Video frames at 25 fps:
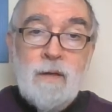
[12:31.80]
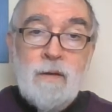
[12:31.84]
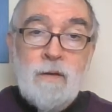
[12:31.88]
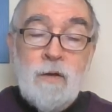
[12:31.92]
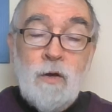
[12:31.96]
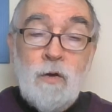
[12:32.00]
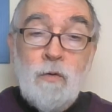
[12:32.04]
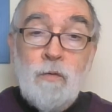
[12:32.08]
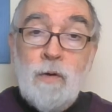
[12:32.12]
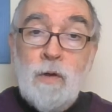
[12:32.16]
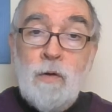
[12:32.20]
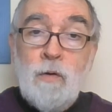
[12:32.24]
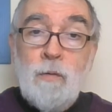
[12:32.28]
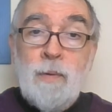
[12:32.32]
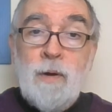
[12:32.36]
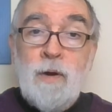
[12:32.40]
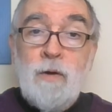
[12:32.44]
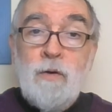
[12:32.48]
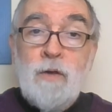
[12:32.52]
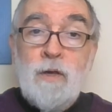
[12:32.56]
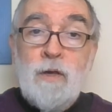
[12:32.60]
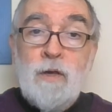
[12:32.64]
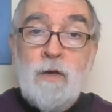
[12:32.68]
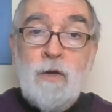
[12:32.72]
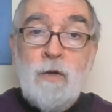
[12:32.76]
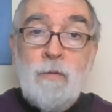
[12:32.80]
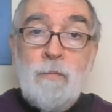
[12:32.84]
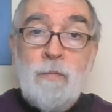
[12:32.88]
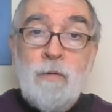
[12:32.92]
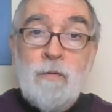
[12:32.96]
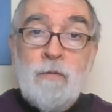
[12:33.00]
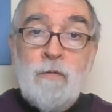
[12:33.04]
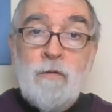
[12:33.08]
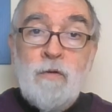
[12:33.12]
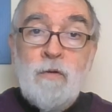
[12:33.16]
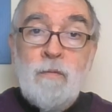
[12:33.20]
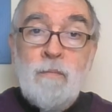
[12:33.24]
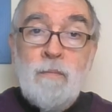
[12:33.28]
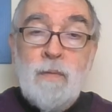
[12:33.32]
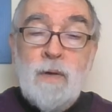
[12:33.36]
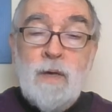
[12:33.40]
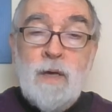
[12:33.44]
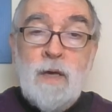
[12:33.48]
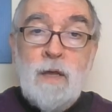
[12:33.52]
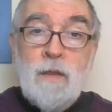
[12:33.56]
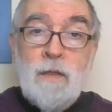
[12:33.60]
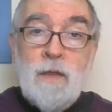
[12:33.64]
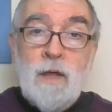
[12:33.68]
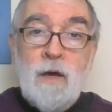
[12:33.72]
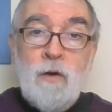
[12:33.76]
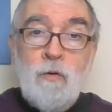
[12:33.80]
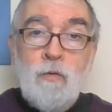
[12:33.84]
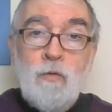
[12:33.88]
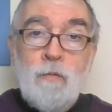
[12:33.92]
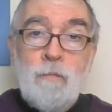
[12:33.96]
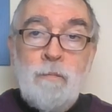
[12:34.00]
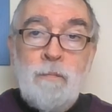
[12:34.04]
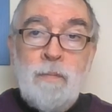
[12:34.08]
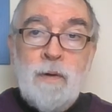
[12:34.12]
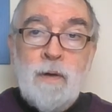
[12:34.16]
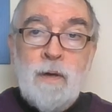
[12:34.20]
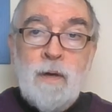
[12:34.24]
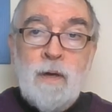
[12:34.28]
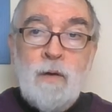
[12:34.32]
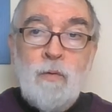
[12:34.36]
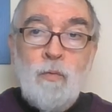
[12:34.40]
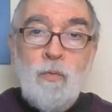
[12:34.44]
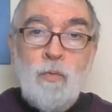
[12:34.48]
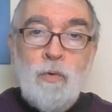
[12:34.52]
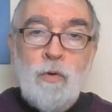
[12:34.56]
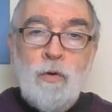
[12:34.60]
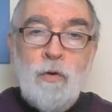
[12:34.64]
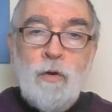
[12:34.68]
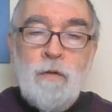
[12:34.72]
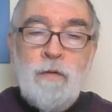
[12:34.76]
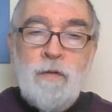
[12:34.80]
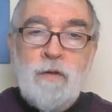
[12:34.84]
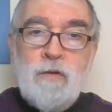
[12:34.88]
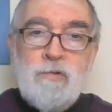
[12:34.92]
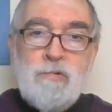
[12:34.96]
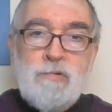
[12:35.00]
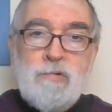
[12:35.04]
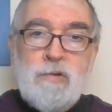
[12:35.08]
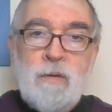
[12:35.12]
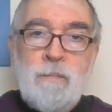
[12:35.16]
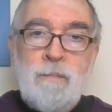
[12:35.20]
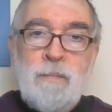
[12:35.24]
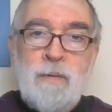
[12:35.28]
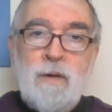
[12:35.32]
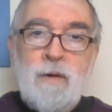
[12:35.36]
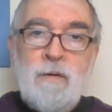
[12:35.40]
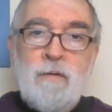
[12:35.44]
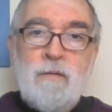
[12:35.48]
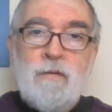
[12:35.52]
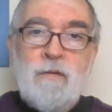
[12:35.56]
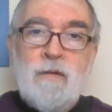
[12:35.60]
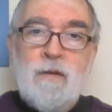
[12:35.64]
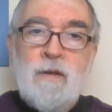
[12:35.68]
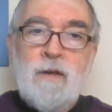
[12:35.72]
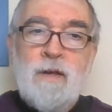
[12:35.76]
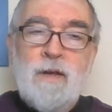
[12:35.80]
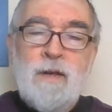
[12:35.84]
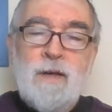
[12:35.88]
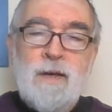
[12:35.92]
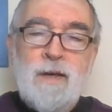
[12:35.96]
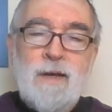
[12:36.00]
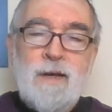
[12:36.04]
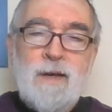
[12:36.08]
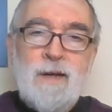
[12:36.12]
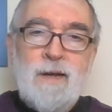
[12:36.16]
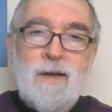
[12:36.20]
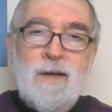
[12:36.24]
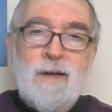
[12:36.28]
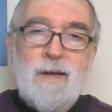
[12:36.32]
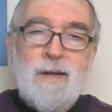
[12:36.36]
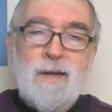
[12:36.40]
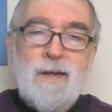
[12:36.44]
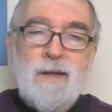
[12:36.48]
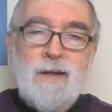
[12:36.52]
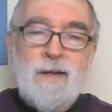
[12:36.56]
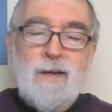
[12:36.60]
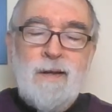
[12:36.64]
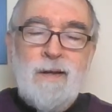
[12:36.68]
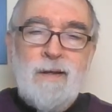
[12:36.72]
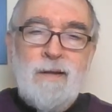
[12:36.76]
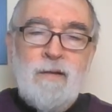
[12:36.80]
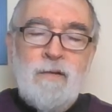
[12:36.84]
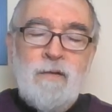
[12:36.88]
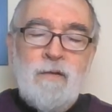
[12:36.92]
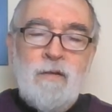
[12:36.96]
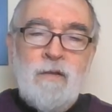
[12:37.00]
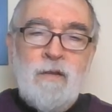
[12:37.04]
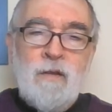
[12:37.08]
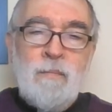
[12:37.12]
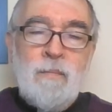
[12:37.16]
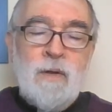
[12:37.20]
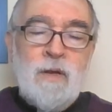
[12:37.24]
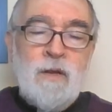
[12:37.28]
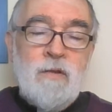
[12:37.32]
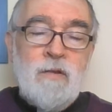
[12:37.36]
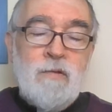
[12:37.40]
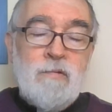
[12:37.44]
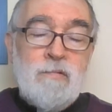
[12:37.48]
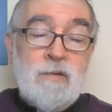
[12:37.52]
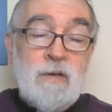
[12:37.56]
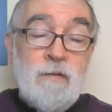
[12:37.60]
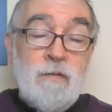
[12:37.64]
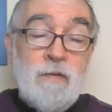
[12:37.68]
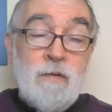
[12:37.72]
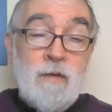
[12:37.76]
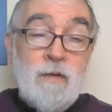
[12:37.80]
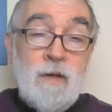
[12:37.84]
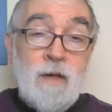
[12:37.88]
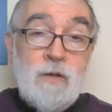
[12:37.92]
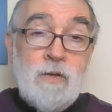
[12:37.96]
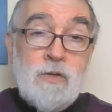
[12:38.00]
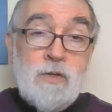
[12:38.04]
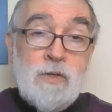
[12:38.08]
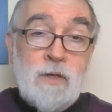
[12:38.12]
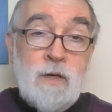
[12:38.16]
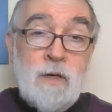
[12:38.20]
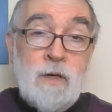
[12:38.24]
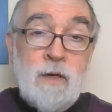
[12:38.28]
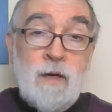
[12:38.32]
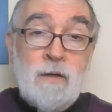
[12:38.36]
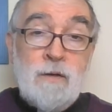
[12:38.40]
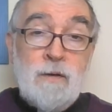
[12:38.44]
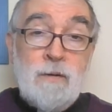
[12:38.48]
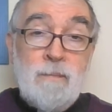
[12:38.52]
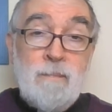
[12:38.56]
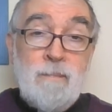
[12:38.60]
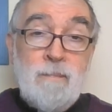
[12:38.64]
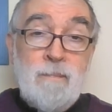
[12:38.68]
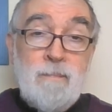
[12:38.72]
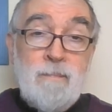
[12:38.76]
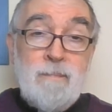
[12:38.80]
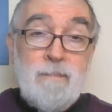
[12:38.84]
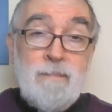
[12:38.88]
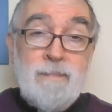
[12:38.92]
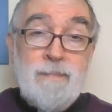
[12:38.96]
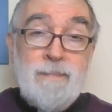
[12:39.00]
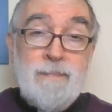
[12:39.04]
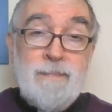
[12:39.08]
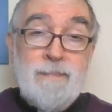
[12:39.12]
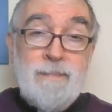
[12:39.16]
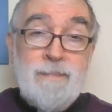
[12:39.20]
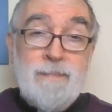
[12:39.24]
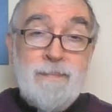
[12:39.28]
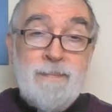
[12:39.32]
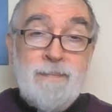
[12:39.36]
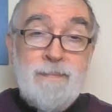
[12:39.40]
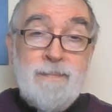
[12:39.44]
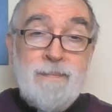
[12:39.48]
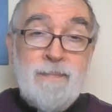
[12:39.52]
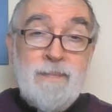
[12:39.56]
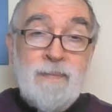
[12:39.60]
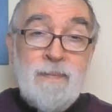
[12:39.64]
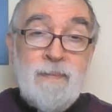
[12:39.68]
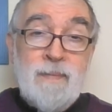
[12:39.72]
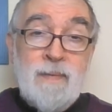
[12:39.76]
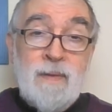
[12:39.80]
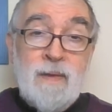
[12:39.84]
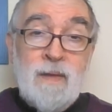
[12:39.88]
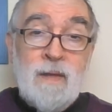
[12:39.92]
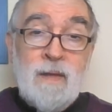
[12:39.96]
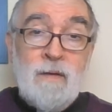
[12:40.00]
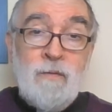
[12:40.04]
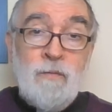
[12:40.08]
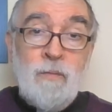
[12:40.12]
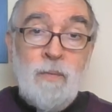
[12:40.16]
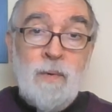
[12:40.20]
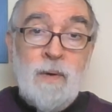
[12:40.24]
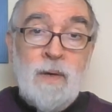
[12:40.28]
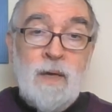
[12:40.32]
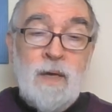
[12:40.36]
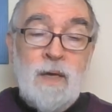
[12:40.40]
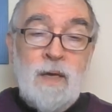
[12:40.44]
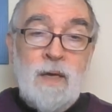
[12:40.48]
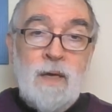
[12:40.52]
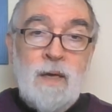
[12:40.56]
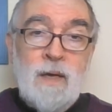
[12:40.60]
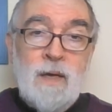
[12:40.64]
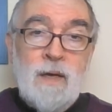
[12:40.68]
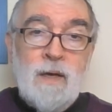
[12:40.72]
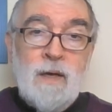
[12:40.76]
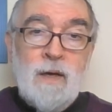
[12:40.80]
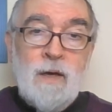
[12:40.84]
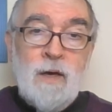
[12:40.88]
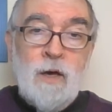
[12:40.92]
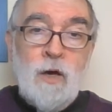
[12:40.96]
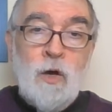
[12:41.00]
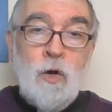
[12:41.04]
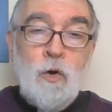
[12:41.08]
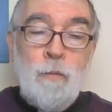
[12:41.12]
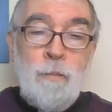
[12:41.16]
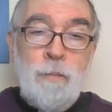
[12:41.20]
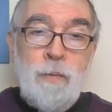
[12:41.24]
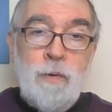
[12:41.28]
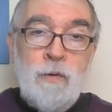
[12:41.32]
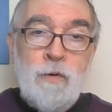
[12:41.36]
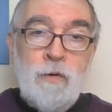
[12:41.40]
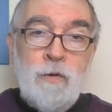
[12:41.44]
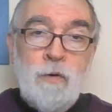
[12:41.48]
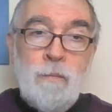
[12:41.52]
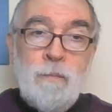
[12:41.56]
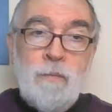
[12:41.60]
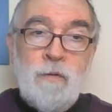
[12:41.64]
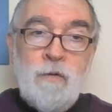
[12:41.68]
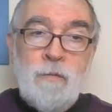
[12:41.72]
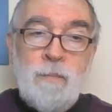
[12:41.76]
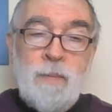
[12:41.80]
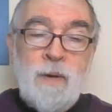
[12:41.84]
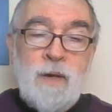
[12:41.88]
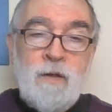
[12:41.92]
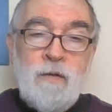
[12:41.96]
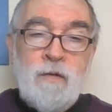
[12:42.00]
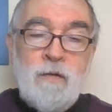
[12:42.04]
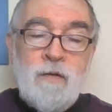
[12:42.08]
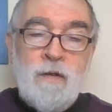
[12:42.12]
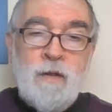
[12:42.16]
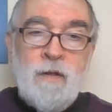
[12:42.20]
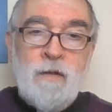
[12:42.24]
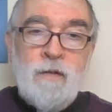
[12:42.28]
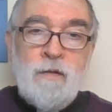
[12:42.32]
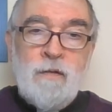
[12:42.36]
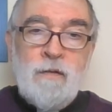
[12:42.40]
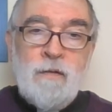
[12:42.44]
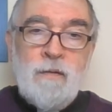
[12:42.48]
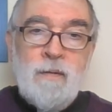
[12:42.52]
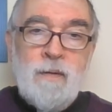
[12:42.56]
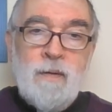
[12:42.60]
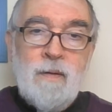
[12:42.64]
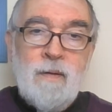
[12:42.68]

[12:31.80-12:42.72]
Don't know about you, but to me that would be a worthy tribute to the ministry of St. Chad. If we opened up spaces